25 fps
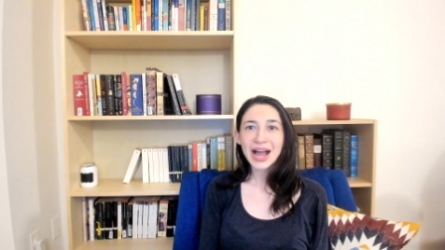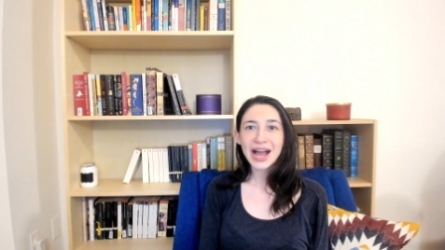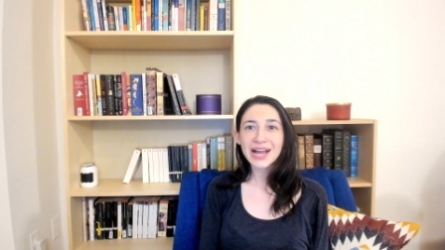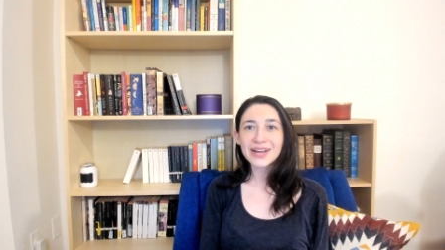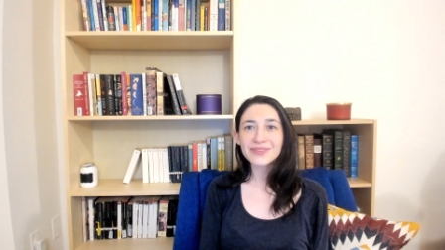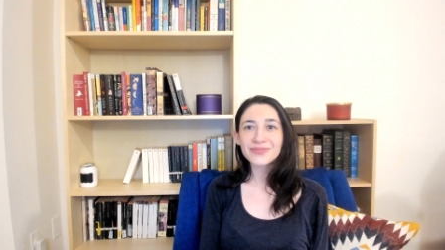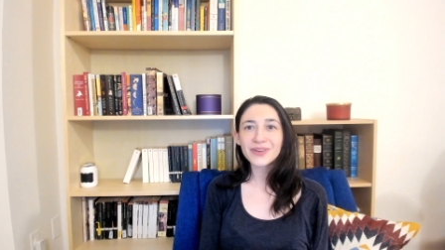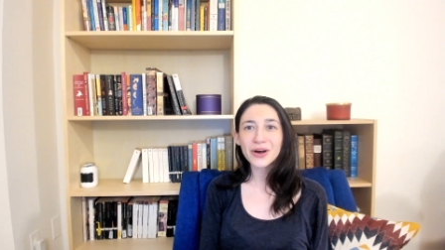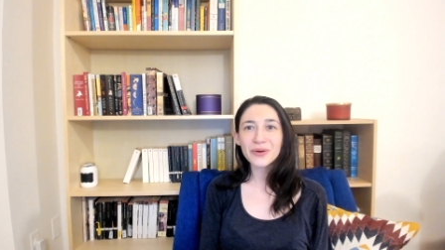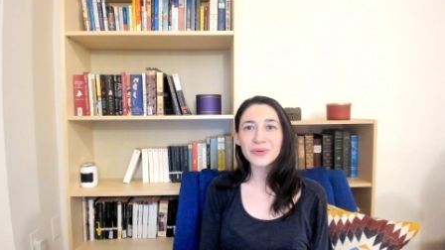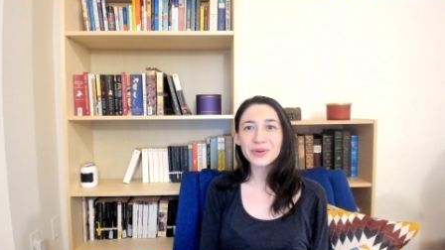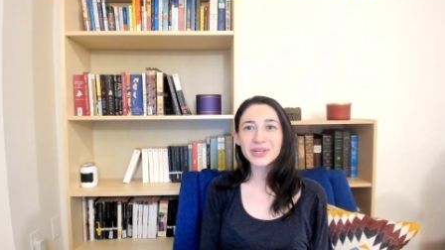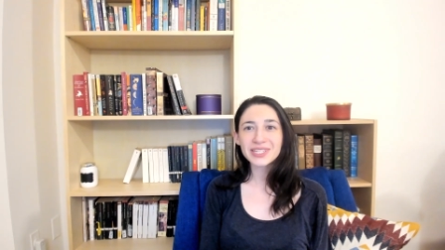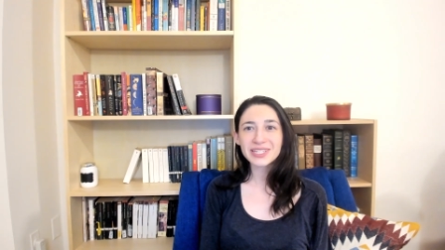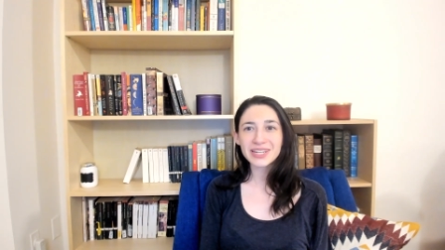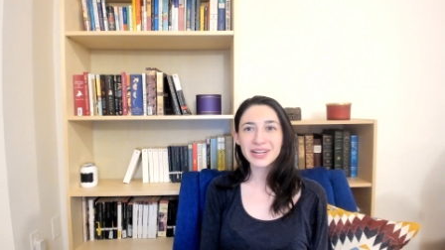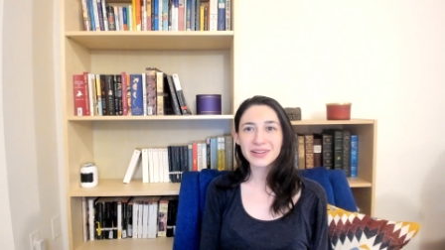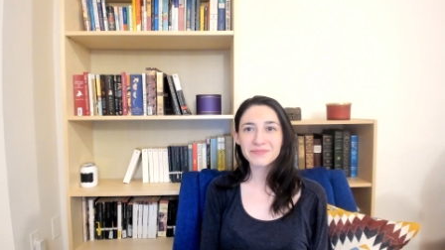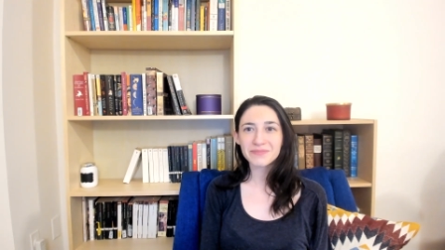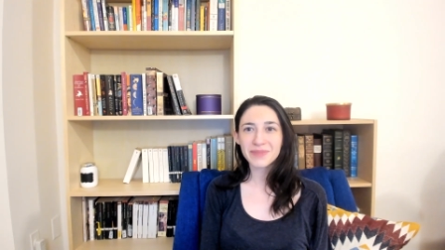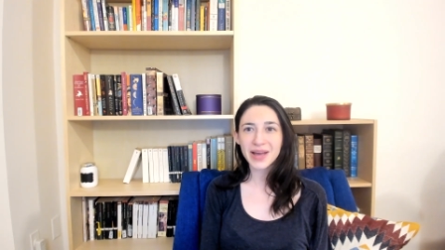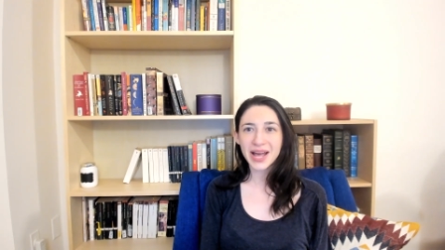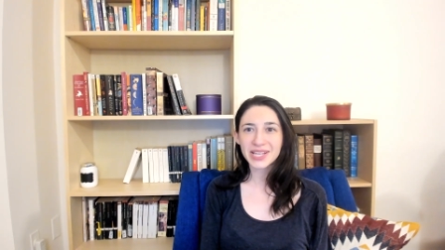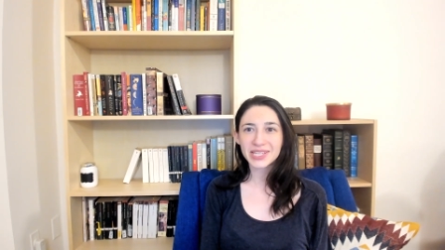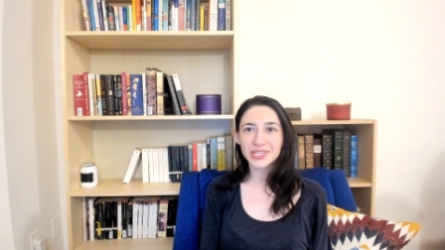I've always
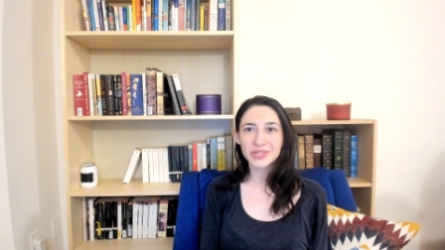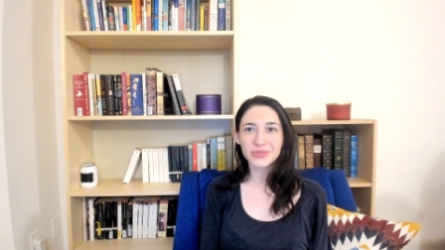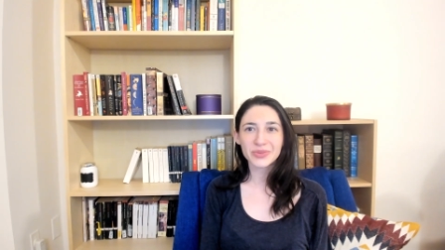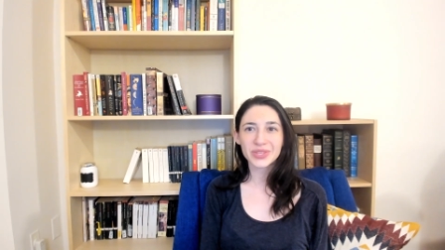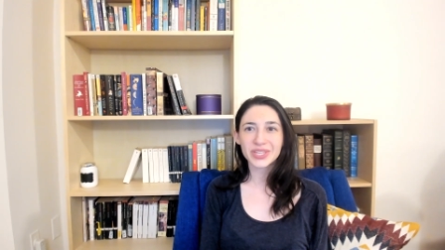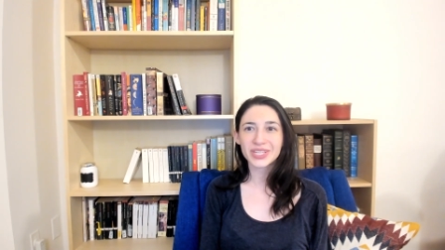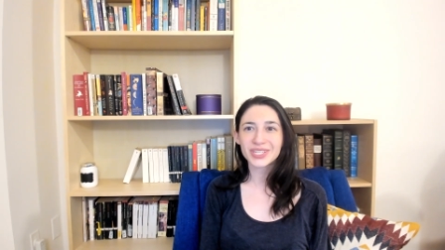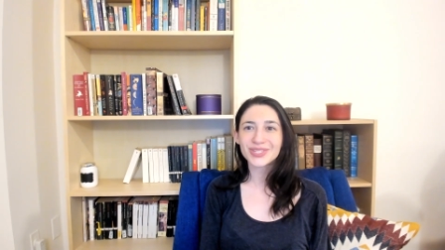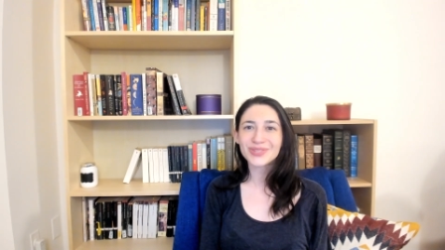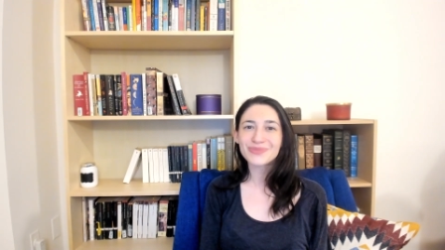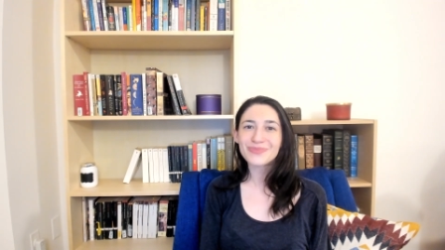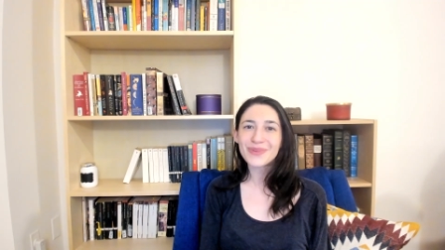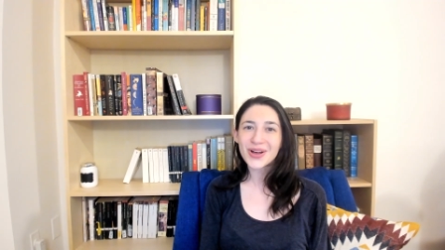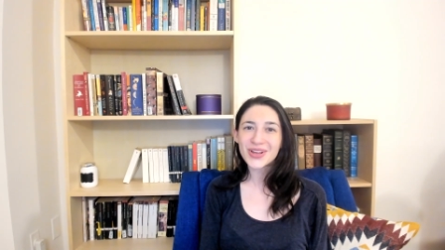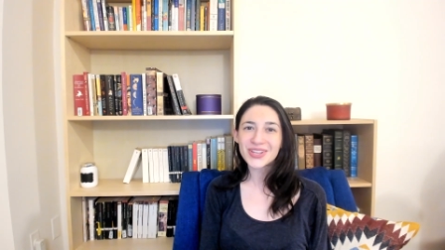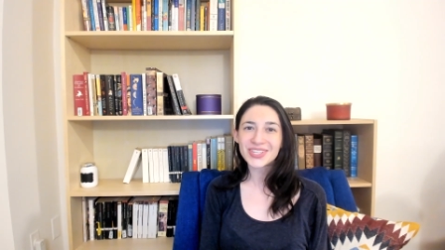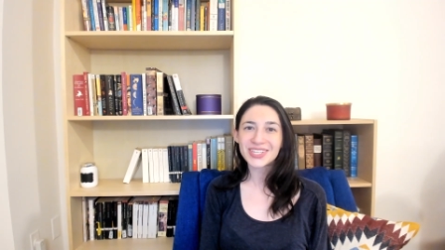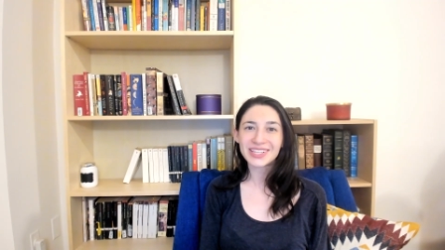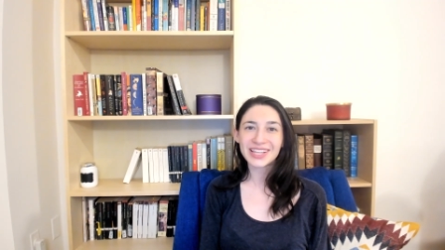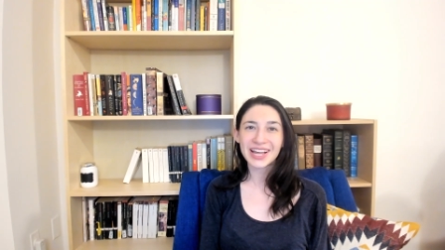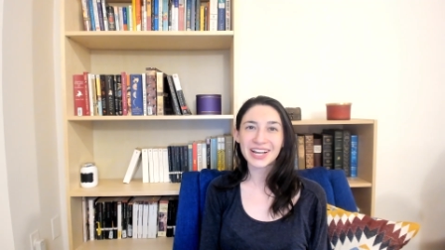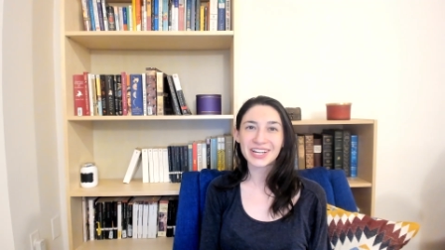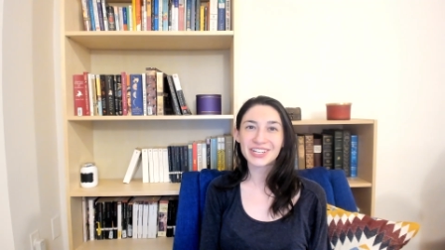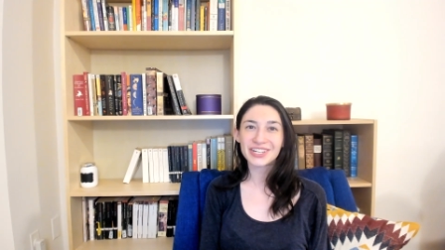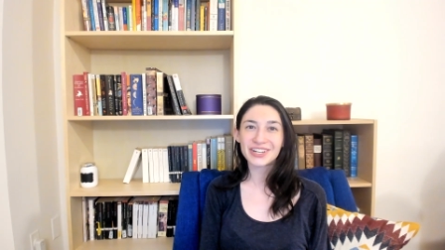done best with a small
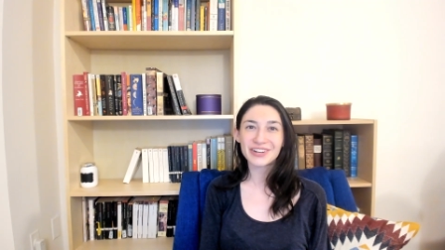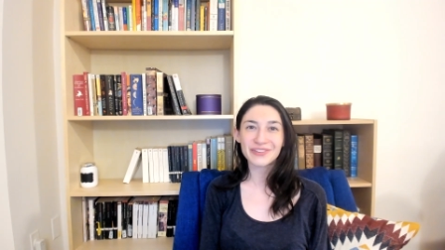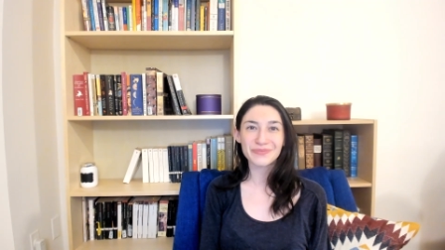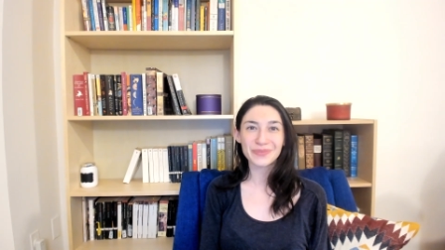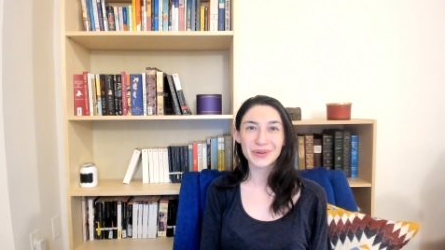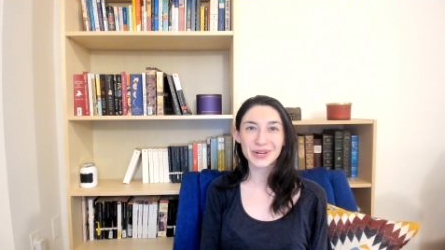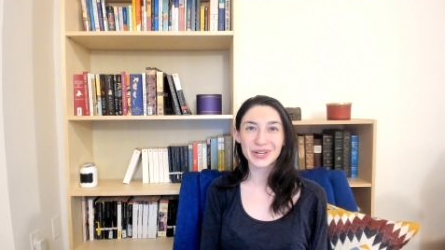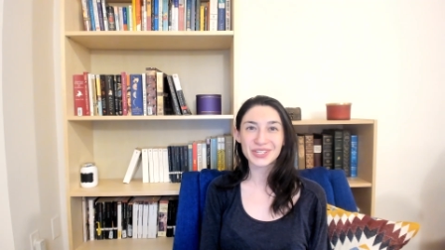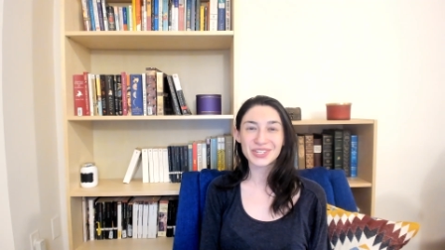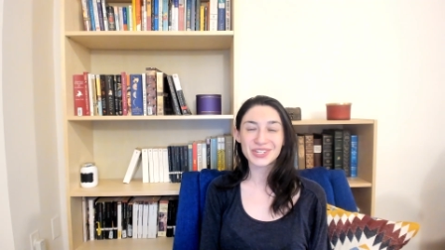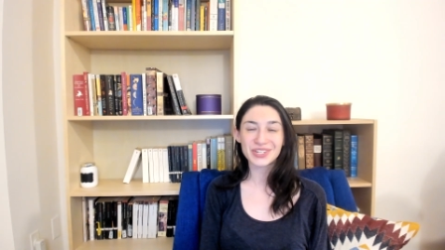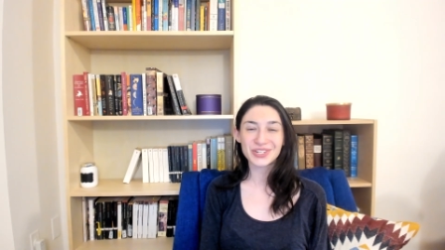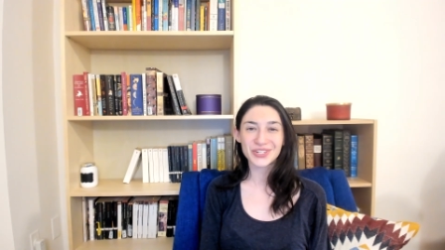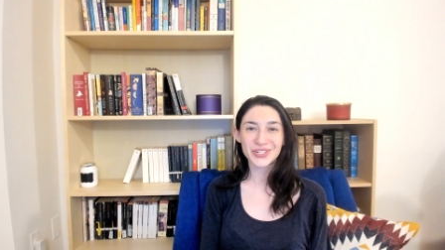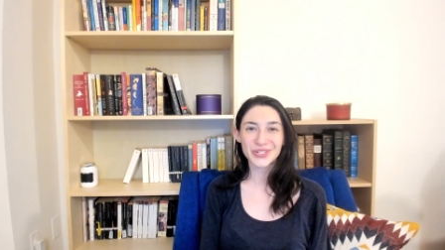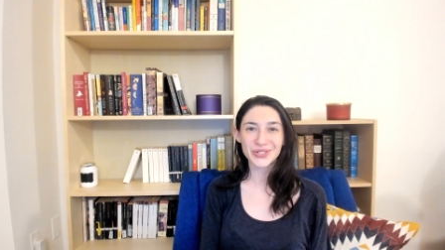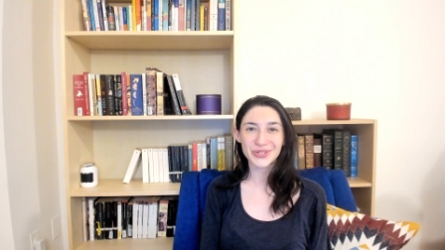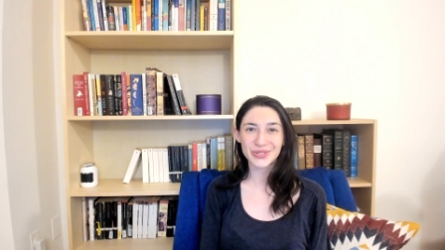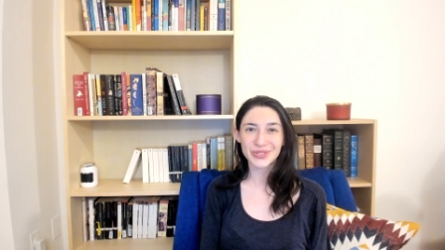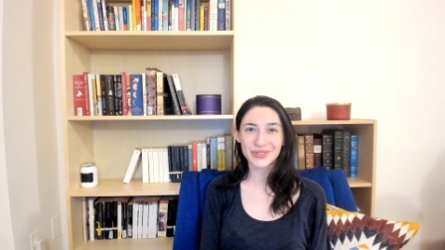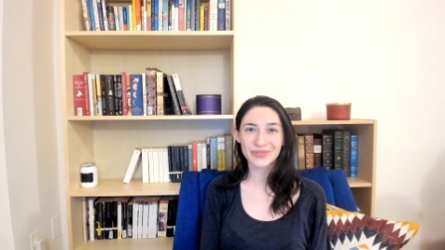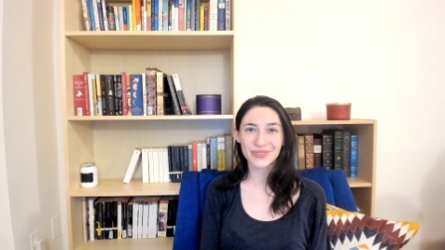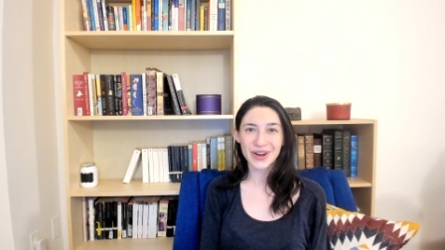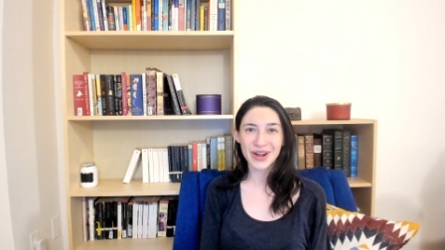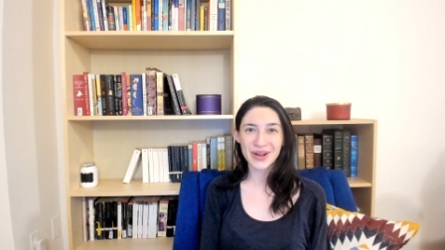selection of books to
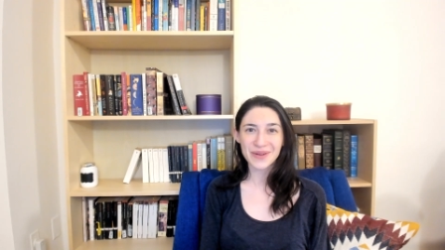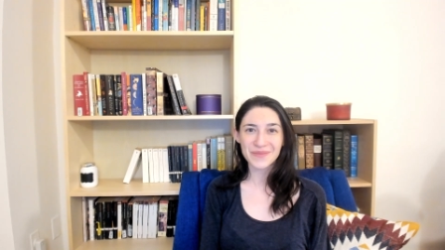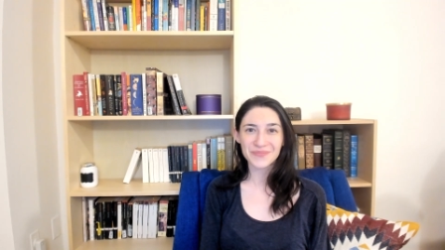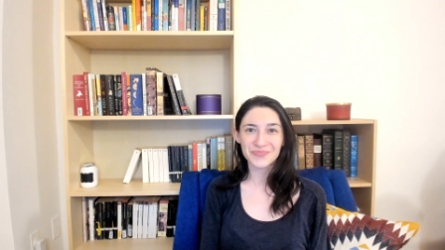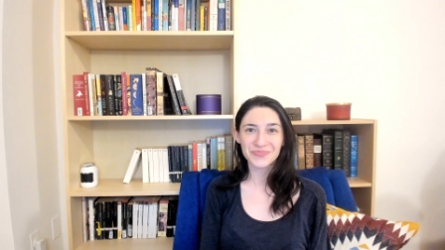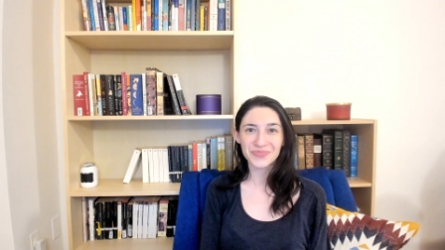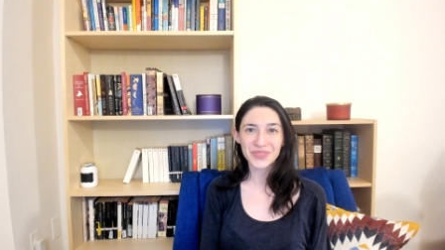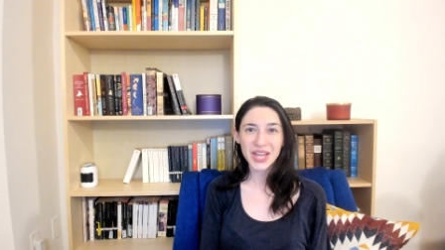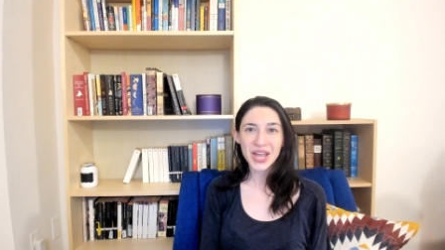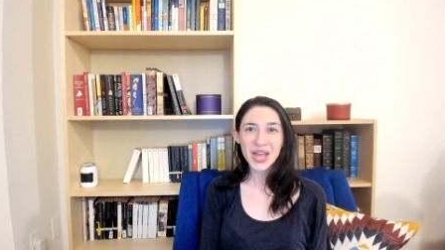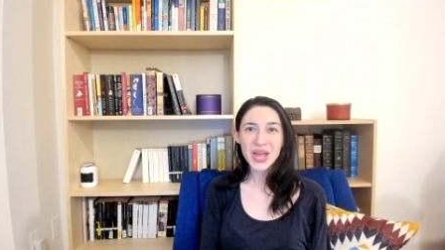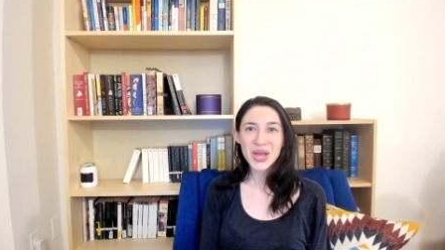choose from.